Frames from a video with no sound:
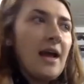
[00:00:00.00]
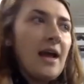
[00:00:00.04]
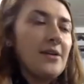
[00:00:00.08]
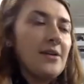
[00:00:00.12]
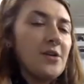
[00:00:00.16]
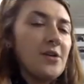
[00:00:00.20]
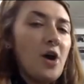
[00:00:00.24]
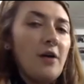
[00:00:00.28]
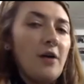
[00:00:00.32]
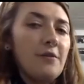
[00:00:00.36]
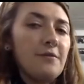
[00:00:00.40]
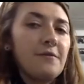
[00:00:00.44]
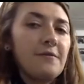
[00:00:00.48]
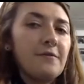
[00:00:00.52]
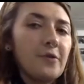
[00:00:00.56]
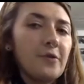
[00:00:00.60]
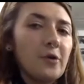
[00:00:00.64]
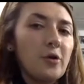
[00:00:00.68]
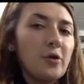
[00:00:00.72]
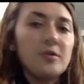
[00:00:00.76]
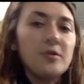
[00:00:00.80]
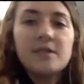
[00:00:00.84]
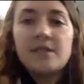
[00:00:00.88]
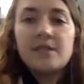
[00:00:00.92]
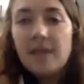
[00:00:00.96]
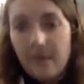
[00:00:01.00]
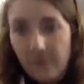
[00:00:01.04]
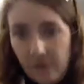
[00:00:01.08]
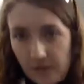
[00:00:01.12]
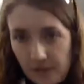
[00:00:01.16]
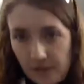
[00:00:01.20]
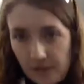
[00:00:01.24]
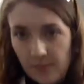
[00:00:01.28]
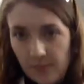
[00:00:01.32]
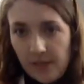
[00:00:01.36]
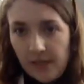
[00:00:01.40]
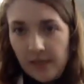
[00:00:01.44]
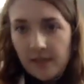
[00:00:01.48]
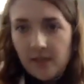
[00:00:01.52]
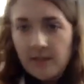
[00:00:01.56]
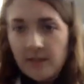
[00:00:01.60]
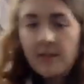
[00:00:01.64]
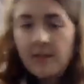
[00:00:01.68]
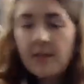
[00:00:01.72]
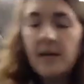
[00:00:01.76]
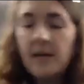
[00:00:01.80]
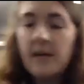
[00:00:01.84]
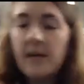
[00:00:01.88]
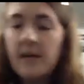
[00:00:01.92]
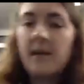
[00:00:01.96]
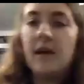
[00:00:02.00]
and off for 70 minutes.